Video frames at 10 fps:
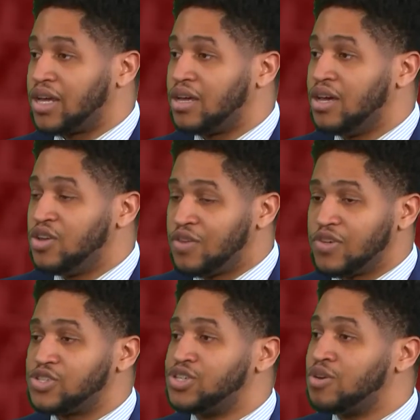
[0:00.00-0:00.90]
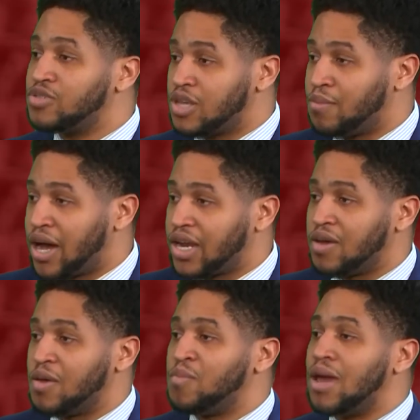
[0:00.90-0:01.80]
Yes, you have to show somebody
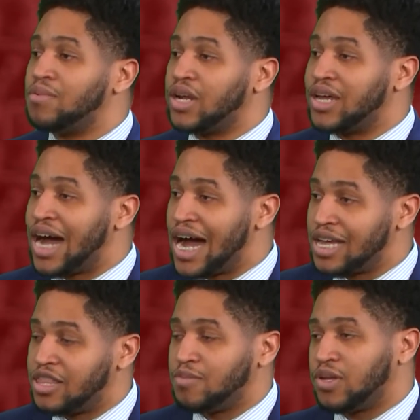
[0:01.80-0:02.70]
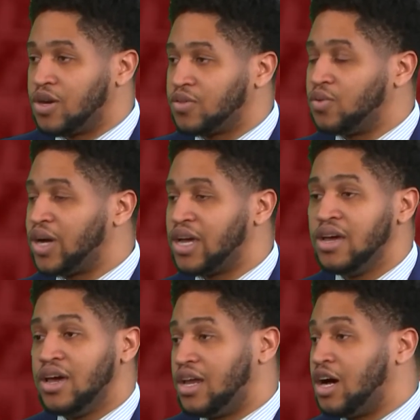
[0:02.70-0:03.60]
and be able to guide them along the way,
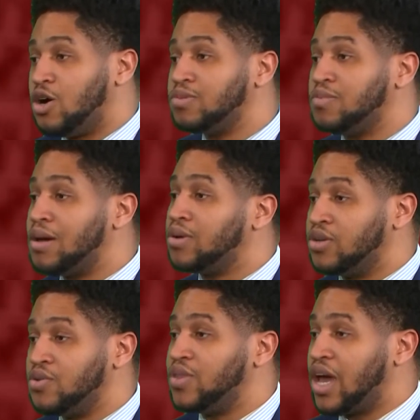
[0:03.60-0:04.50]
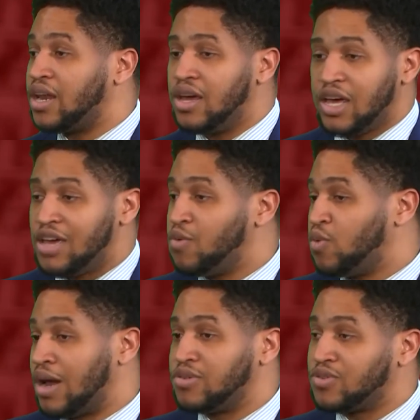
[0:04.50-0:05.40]
and I hope to be able to do that. Even
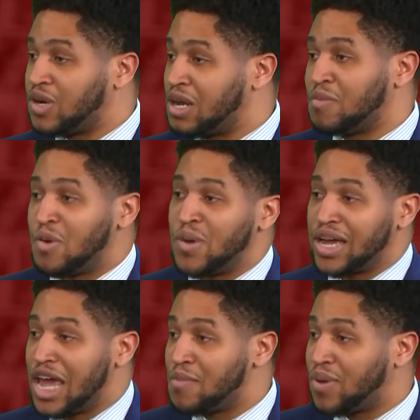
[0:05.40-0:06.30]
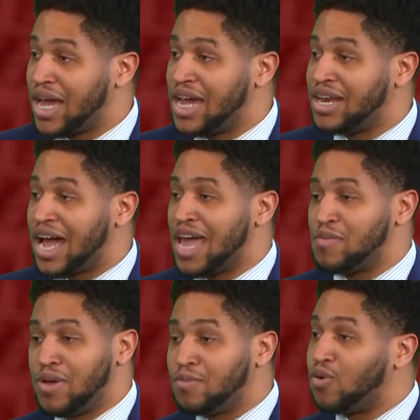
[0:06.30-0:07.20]
when I was running on my campaign, I had
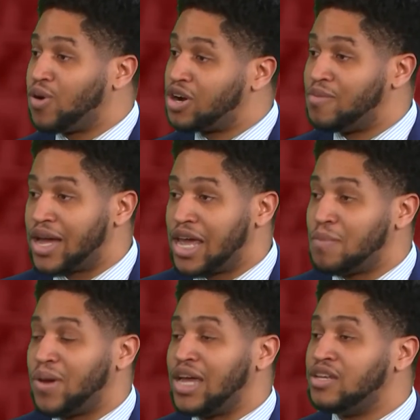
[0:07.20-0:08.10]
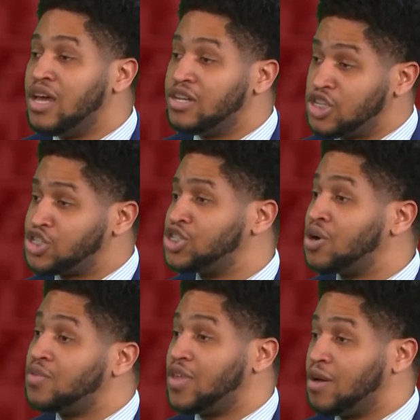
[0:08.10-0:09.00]
people work on my campaign to
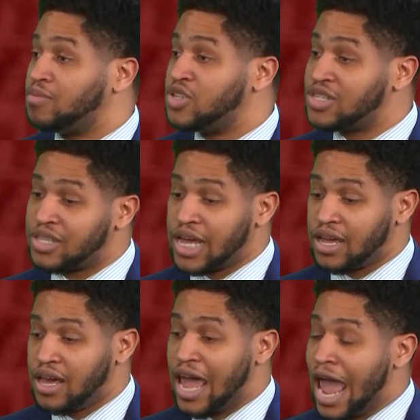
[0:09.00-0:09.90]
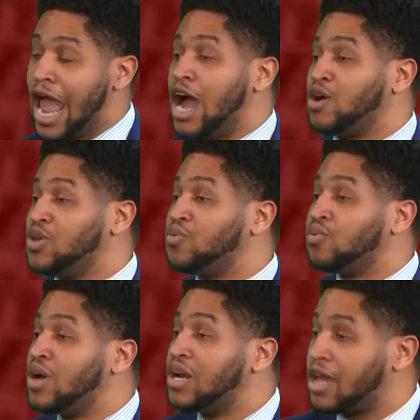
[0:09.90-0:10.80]
show them just like how you
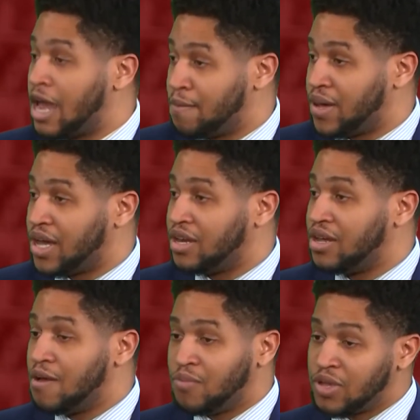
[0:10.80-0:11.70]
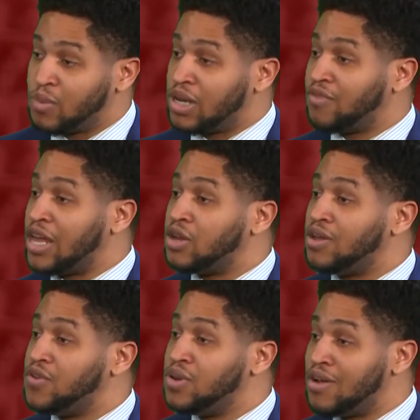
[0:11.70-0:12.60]
run a campaign. But
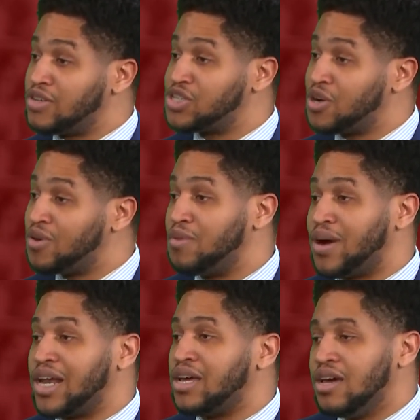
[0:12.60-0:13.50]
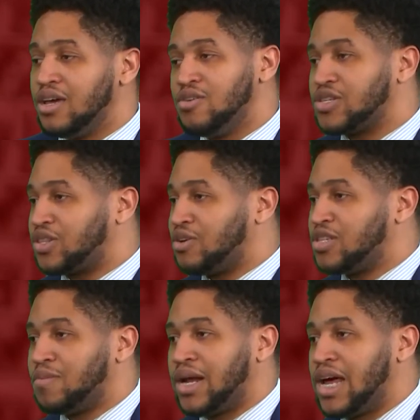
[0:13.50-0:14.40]
if you never show anybody, you just throw
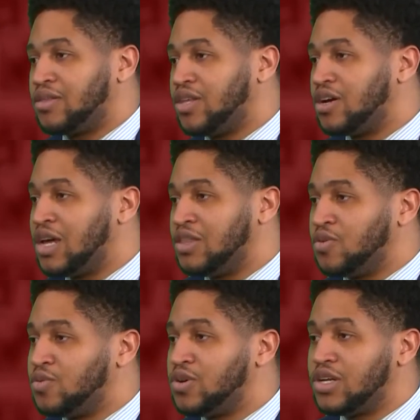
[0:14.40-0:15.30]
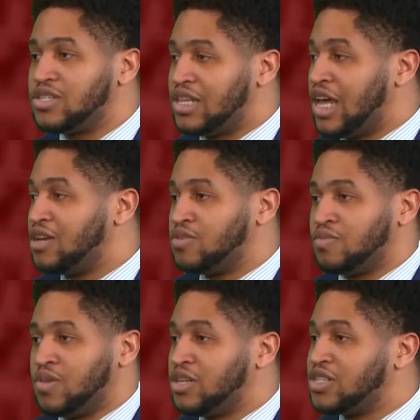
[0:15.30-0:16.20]
somebody out there in the woods, and
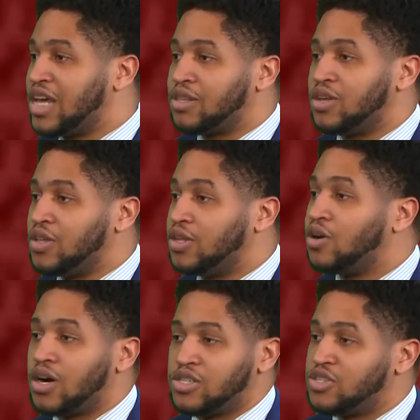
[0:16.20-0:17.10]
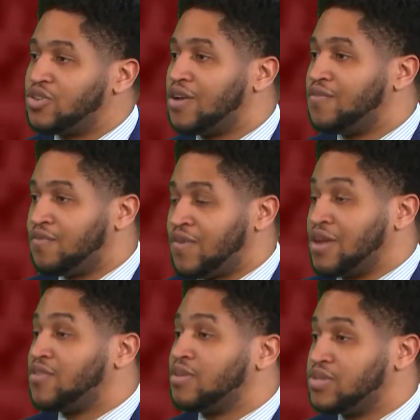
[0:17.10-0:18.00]
they're just out there in the dark just trying to
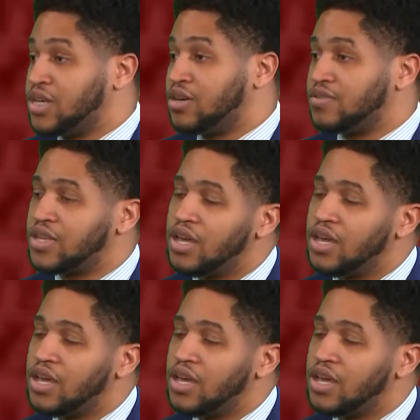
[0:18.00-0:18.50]
fight for themselves.